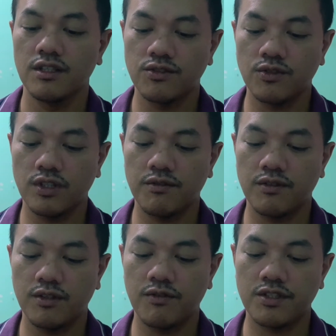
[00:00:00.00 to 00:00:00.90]
So
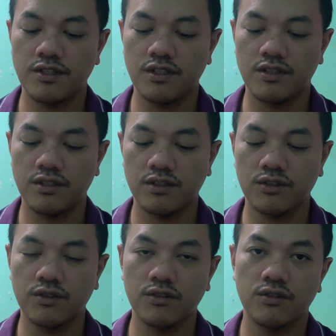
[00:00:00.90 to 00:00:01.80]
if it's in the
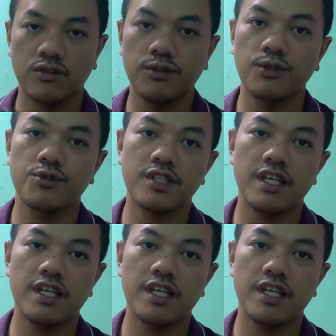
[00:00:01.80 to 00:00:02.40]
closed